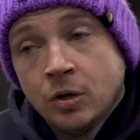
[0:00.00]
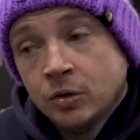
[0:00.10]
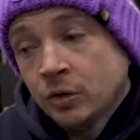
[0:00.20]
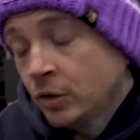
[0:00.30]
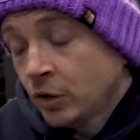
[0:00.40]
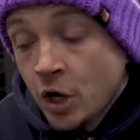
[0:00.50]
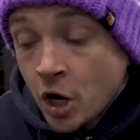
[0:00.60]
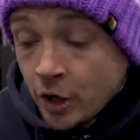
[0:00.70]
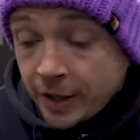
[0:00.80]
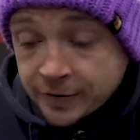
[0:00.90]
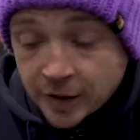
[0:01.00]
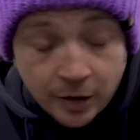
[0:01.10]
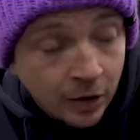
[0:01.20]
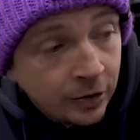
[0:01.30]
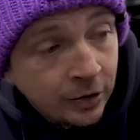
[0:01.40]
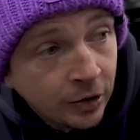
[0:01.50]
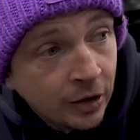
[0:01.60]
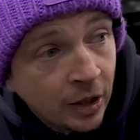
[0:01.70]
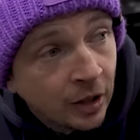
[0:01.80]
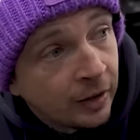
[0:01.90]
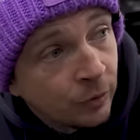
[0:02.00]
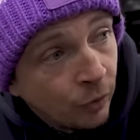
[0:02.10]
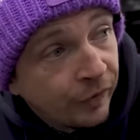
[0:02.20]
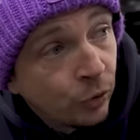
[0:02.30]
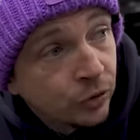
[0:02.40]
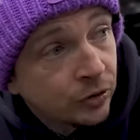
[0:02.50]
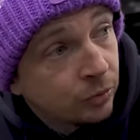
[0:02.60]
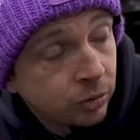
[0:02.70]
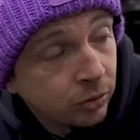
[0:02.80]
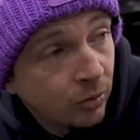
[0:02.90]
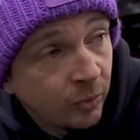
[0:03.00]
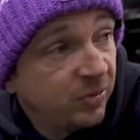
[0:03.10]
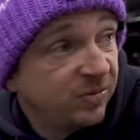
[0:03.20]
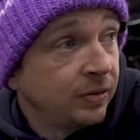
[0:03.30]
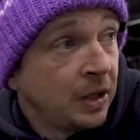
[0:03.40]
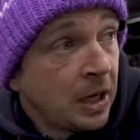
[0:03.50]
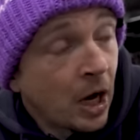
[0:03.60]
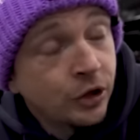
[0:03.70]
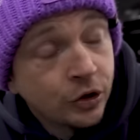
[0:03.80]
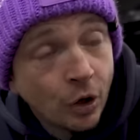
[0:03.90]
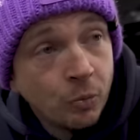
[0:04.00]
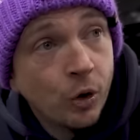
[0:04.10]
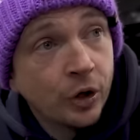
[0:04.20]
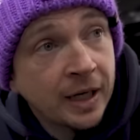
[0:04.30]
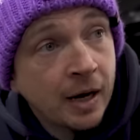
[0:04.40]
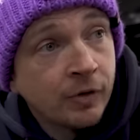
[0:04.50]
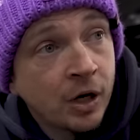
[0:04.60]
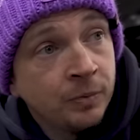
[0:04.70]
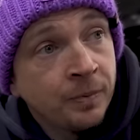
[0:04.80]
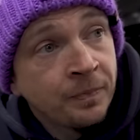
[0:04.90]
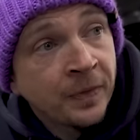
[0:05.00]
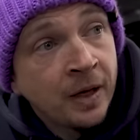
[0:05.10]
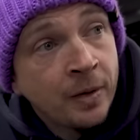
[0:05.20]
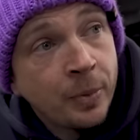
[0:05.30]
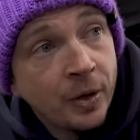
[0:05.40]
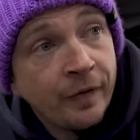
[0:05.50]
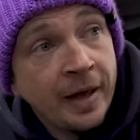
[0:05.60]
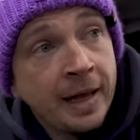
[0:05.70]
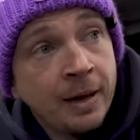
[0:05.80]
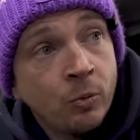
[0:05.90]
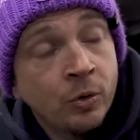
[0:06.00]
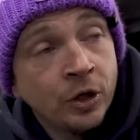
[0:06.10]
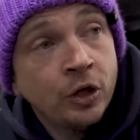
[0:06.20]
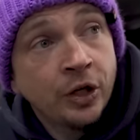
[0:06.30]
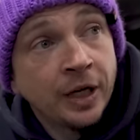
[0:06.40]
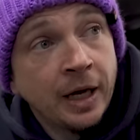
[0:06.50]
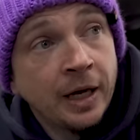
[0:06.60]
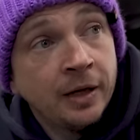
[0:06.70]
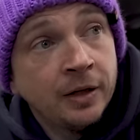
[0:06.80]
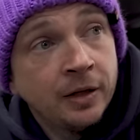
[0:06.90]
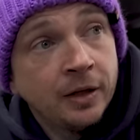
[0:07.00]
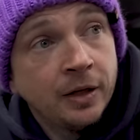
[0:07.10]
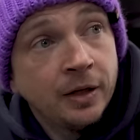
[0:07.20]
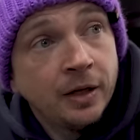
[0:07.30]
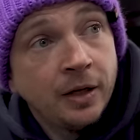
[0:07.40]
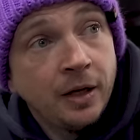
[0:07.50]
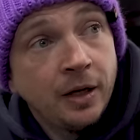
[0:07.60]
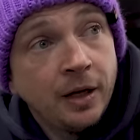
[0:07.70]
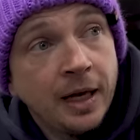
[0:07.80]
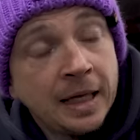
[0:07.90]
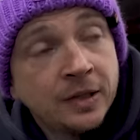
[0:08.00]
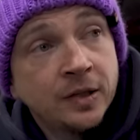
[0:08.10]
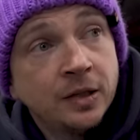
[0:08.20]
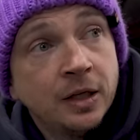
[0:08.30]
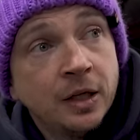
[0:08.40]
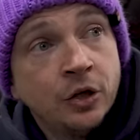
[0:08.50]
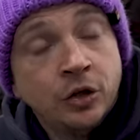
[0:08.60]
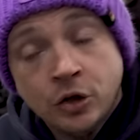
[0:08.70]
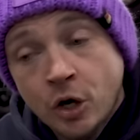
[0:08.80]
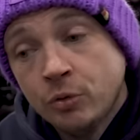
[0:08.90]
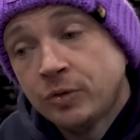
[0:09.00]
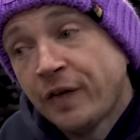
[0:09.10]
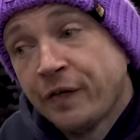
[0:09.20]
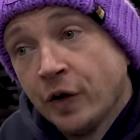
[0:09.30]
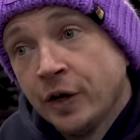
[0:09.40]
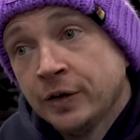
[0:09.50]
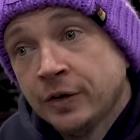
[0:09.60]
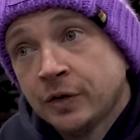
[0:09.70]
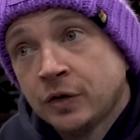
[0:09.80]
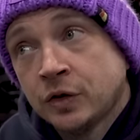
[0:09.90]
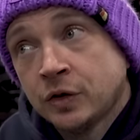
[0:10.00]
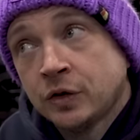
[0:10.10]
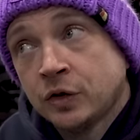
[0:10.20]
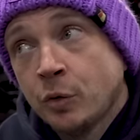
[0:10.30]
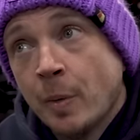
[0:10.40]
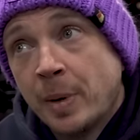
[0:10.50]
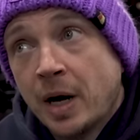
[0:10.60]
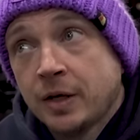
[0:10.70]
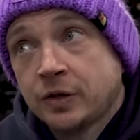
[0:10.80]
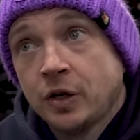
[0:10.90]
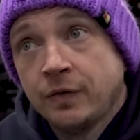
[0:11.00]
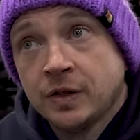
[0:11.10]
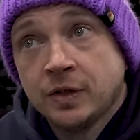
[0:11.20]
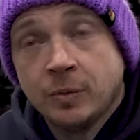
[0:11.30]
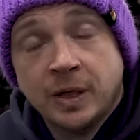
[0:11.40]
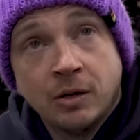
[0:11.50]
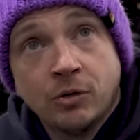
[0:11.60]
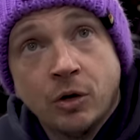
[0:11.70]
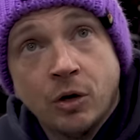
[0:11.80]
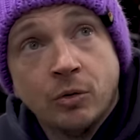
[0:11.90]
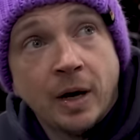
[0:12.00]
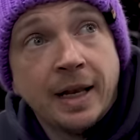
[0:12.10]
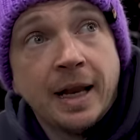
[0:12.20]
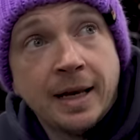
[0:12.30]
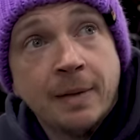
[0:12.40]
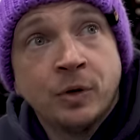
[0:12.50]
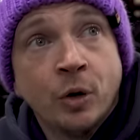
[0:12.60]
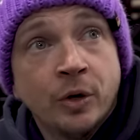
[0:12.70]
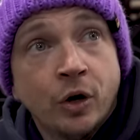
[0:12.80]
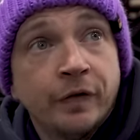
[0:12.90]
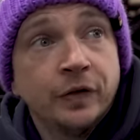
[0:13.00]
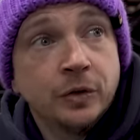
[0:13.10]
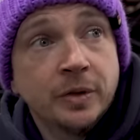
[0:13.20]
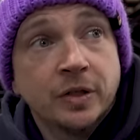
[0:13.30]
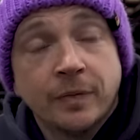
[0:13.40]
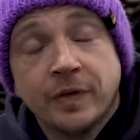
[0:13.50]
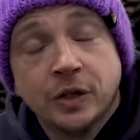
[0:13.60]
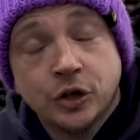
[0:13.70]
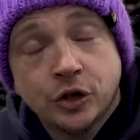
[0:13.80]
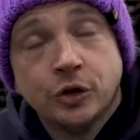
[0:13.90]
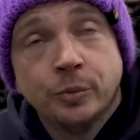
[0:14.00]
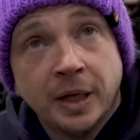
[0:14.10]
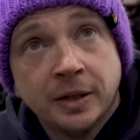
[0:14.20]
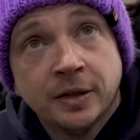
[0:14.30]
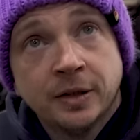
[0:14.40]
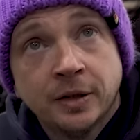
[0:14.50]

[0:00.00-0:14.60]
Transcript: We've said no. That. It's like, like luckily or fortunately, I just don't work in that realm. Yeah. But when I look at it, it's no different to a bar serving someone alcohol and then them going off and doing something stupid.